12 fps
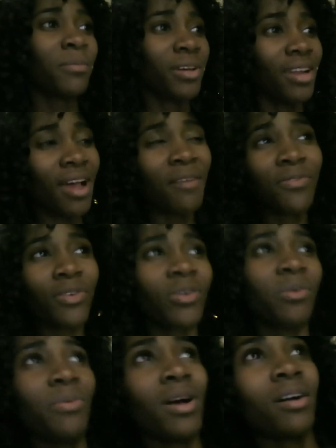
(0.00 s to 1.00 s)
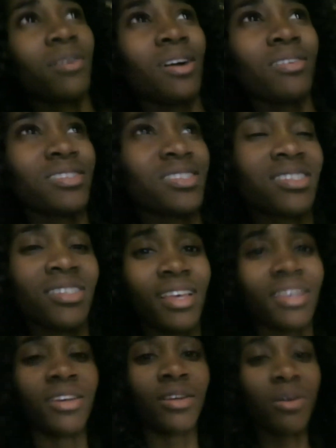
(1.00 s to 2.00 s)
But after a while, I was just
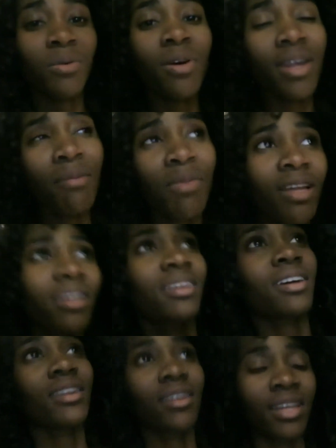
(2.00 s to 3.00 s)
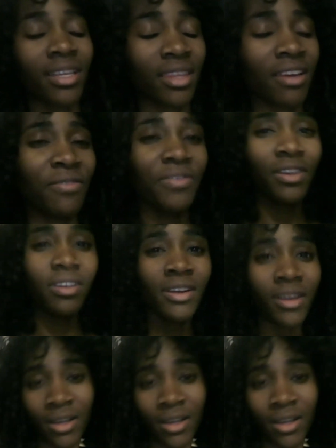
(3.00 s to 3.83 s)
like, you know what? I'm not gonna let that fear